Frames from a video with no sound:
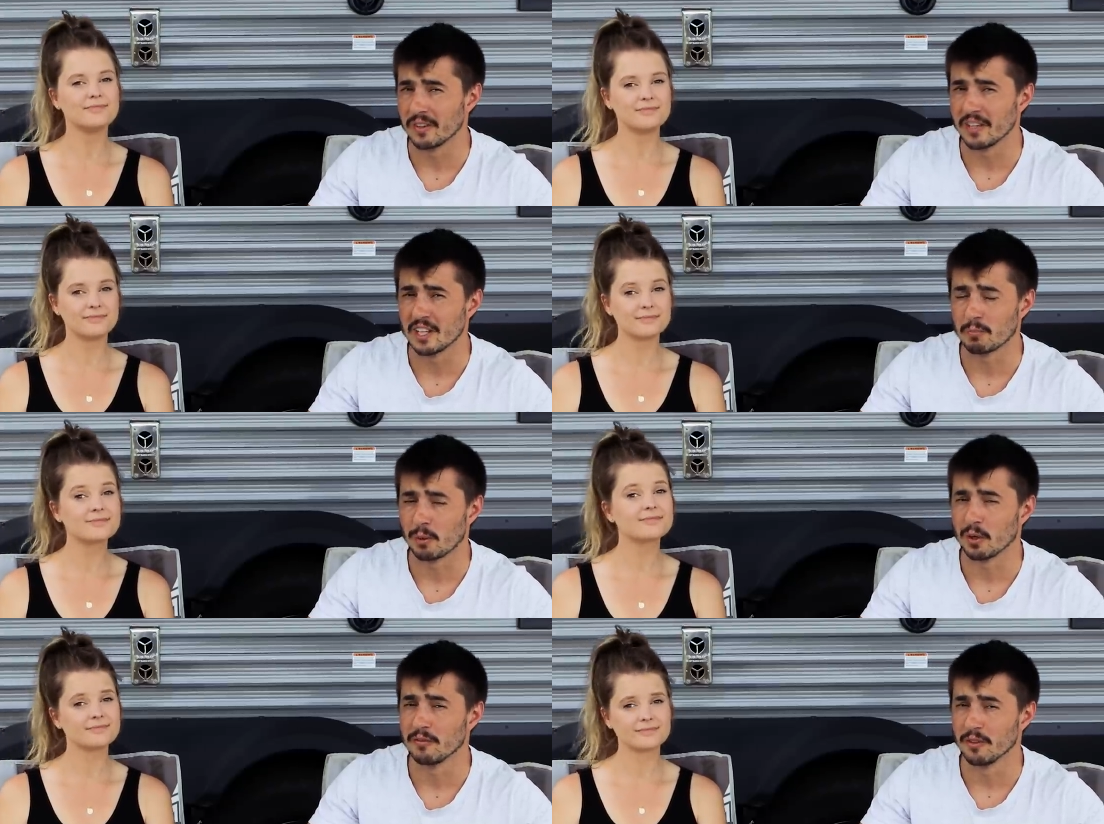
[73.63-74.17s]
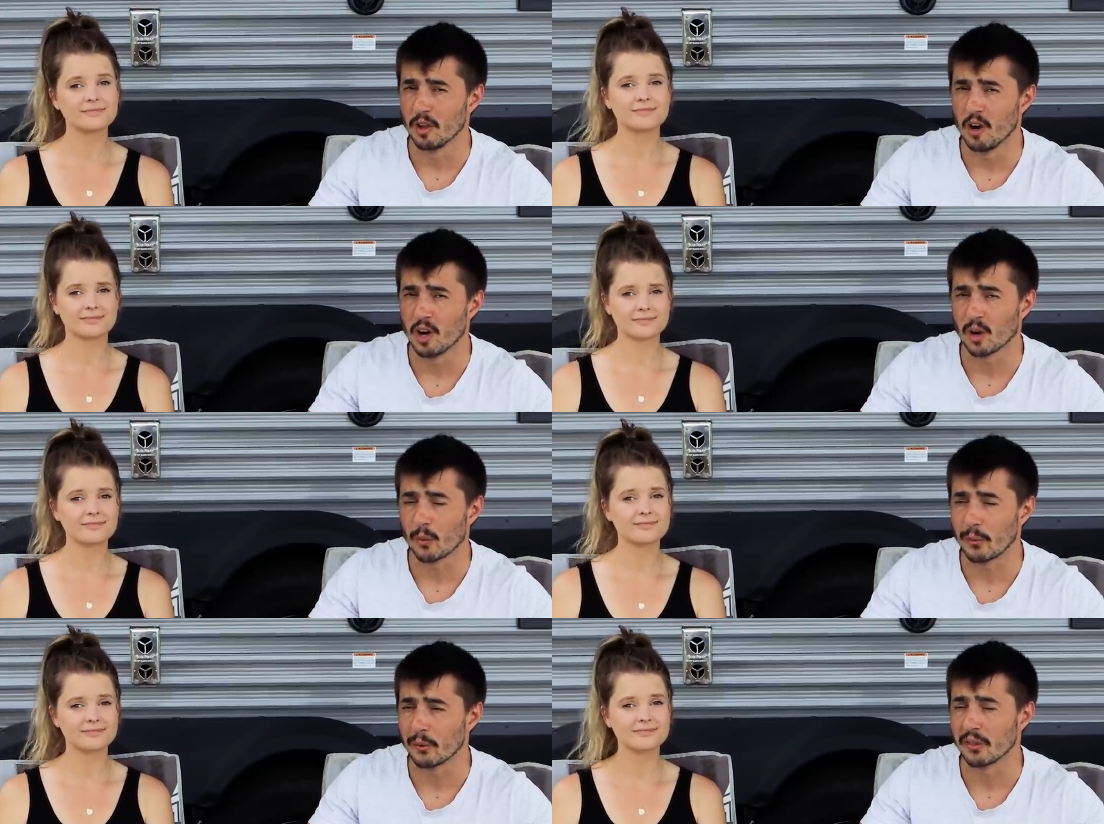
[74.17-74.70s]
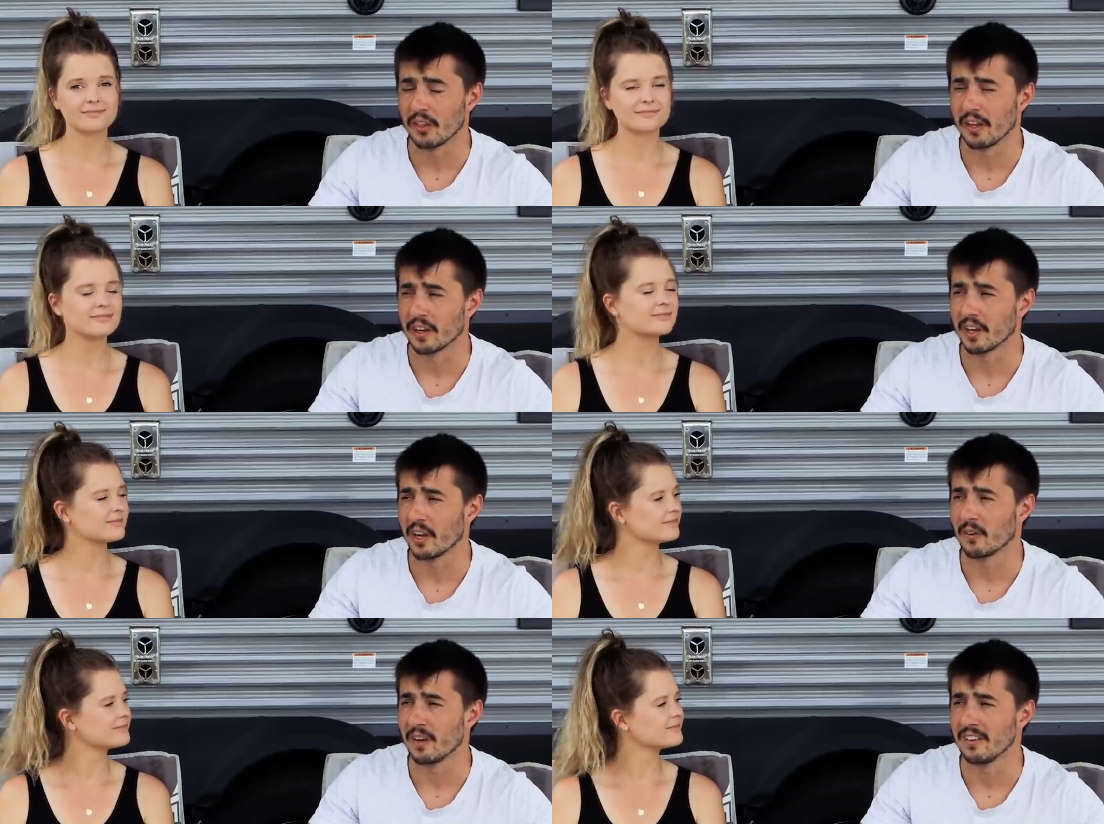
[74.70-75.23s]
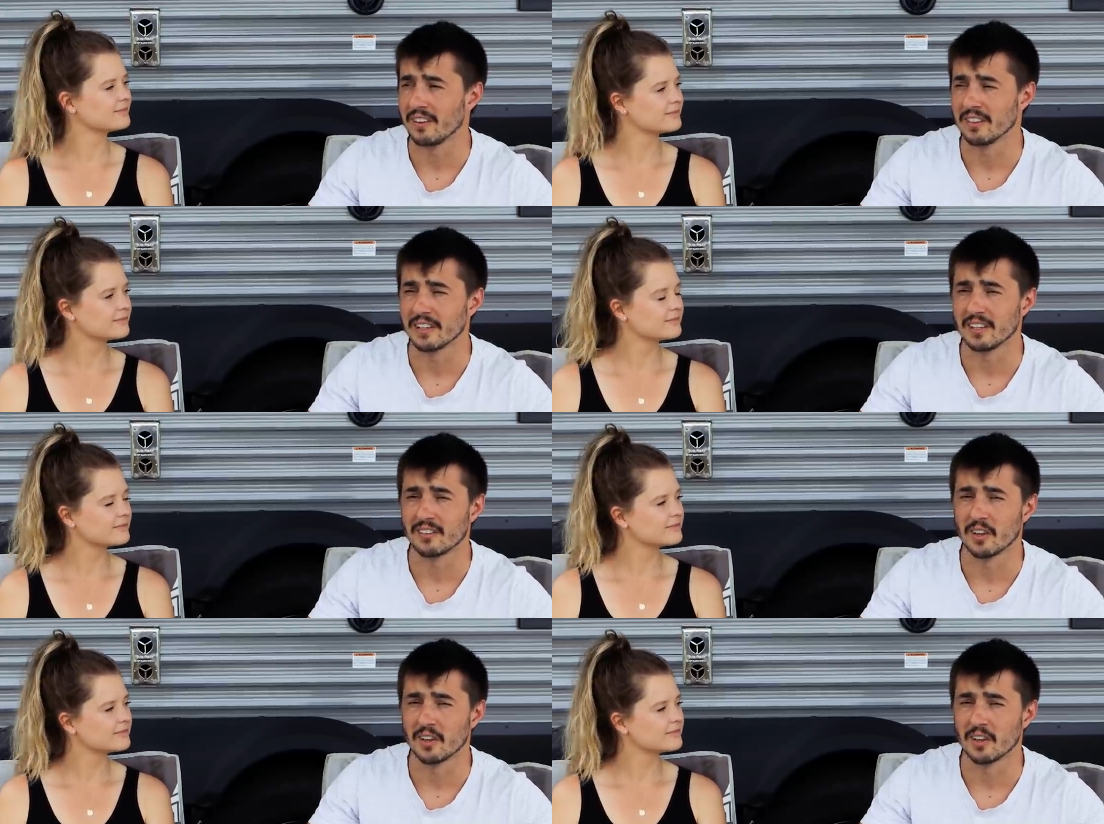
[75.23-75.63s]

Speaker 1: at least per vlog, we were thinking recently.